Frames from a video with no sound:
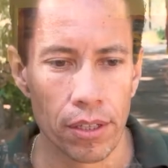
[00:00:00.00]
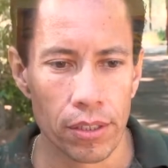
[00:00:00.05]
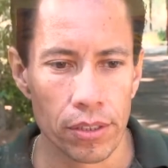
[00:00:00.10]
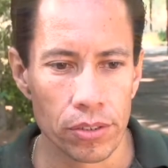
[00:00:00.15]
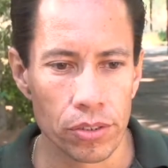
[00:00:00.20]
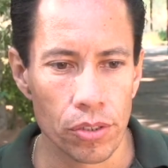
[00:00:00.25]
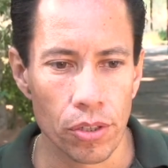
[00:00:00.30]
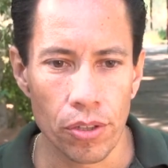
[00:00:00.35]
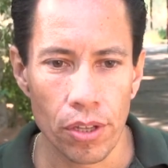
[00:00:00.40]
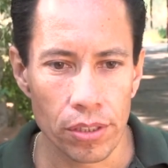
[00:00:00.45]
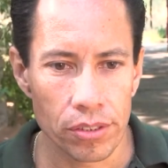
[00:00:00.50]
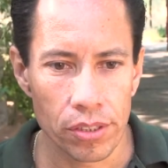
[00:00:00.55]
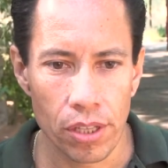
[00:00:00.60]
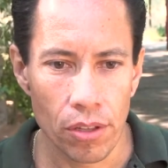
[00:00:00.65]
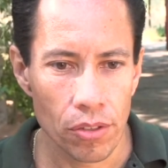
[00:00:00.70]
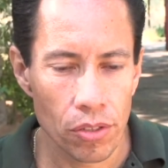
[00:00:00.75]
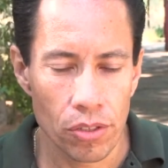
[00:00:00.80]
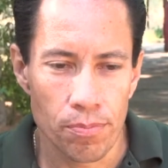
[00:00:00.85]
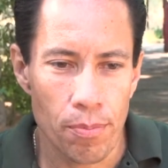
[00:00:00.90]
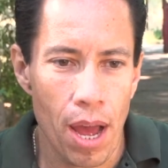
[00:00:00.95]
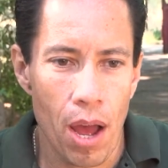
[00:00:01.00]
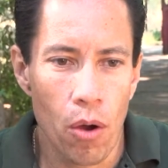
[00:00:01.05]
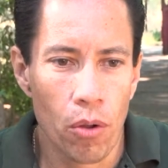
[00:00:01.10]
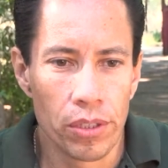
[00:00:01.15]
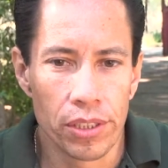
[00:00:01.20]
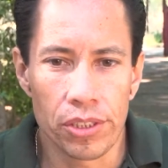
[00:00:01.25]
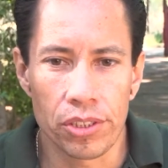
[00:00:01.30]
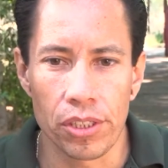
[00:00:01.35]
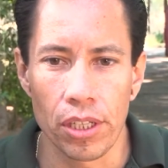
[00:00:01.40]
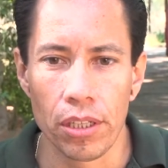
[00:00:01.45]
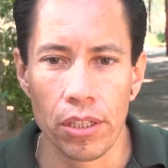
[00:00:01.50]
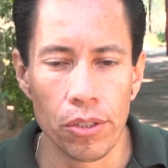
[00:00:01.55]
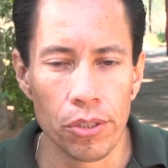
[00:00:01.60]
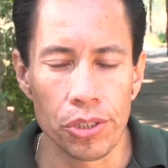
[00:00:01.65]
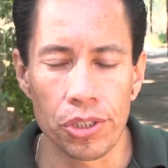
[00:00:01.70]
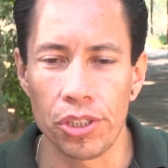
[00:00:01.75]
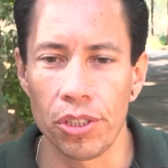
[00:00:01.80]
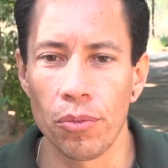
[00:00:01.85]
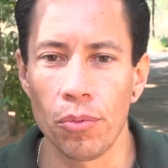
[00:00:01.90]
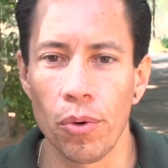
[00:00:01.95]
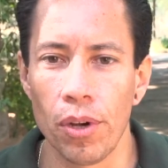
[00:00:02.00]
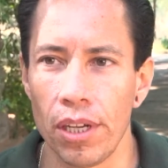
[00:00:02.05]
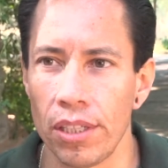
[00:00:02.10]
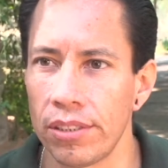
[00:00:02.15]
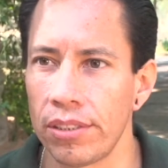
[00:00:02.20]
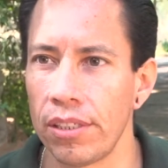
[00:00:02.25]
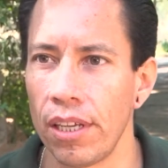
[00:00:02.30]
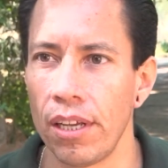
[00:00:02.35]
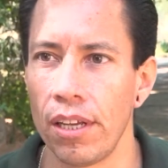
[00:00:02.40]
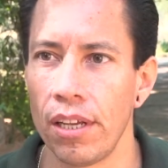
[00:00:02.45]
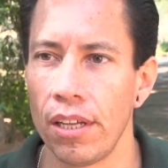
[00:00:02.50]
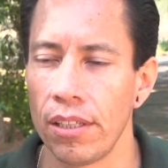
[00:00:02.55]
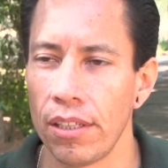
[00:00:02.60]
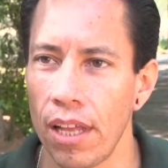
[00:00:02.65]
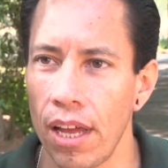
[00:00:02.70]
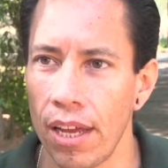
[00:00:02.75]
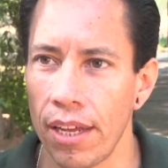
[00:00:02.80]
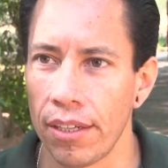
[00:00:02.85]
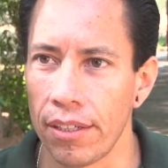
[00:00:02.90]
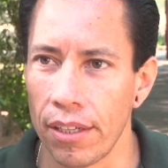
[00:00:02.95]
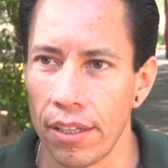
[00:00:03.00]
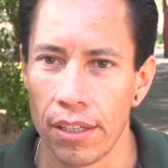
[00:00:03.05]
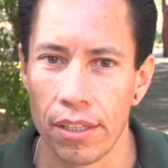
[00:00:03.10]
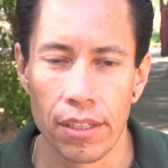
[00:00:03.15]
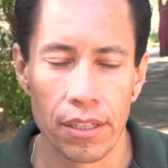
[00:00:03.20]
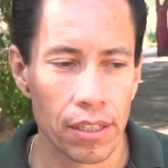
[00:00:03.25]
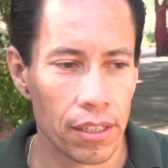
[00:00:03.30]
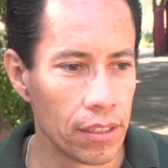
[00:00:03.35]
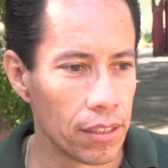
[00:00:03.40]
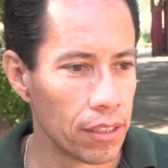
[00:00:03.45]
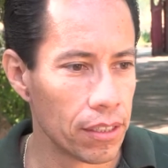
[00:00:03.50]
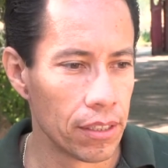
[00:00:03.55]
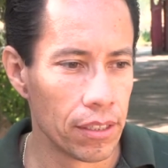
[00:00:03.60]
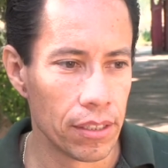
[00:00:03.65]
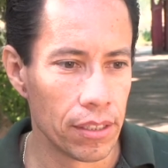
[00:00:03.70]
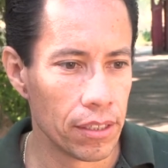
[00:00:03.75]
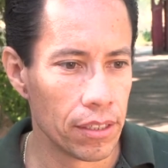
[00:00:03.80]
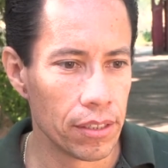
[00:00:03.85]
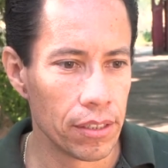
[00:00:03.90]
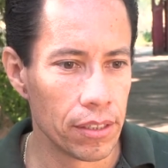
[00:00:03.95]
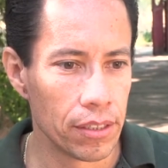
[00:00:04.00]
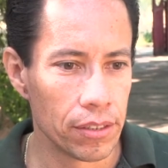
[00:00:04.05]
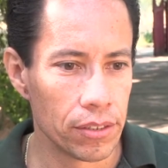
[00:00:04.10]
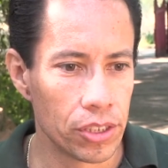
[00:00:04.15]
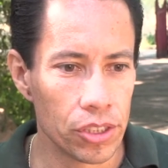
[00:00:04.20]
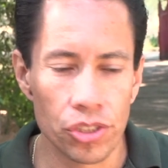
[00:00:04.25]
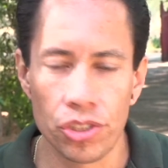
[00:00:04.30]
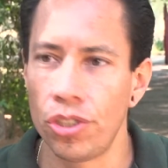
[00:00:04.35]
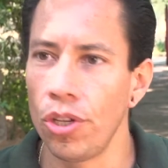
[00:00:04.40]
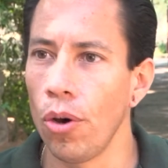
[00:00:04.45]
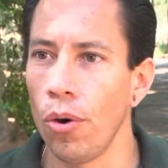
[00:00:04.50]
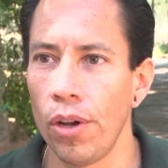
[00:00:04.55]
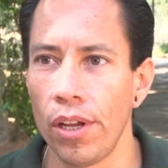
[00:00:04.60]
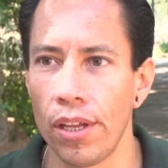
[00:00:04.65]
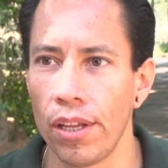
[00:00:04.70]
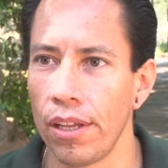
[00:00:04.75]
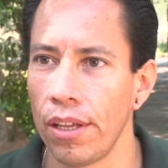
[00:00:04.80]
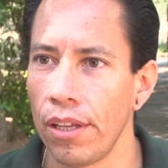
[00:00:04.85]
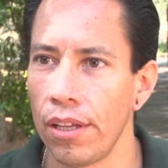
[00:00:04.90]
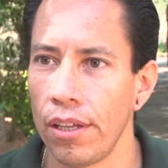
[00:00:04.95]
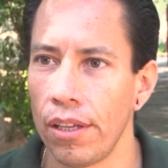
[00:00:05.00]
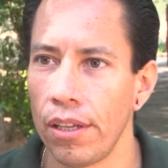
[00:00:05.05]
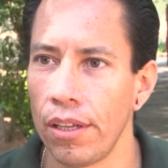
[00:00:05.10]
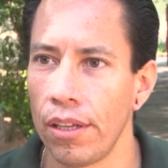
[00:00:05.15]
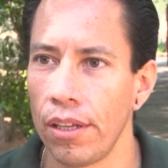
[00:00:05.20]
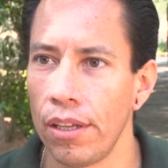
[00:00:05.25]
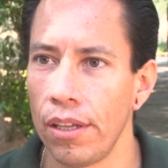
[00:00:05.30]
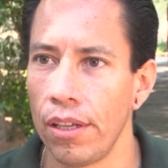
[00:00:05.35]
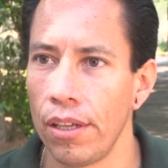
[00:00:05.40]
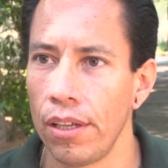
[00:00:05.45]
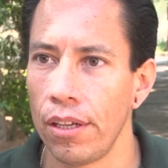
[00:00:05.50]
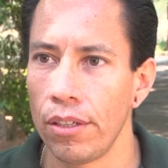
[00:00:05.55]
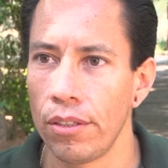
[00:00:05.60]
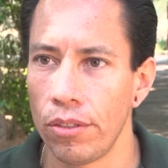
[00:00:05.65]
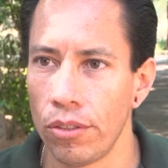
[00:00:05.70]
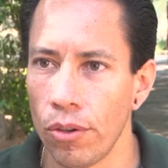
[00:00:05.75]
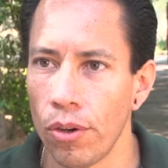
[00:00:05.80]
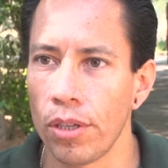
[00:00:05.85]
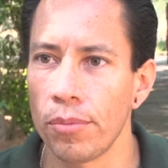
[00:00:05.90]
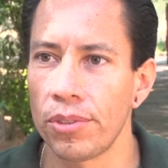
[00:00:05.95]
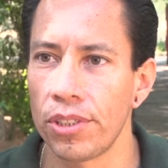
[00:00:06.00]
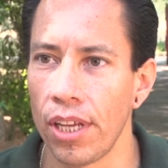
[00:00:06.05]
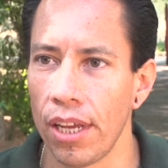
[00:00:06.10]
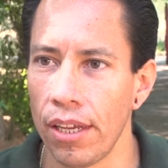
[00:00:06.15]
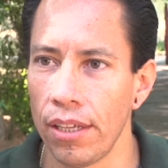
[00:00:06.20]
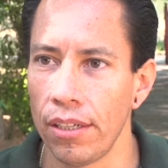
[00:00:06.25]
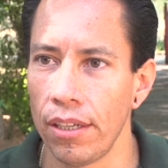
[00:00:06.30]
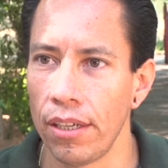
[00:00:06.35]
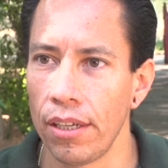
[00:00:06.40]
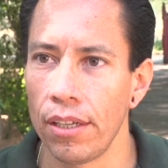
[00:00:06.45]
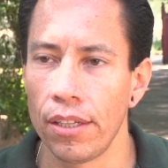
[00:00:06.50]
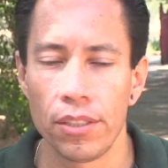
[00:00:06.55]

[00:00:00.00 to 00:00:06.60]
So that's my only solution was, like, just do it. You know what I'm saying?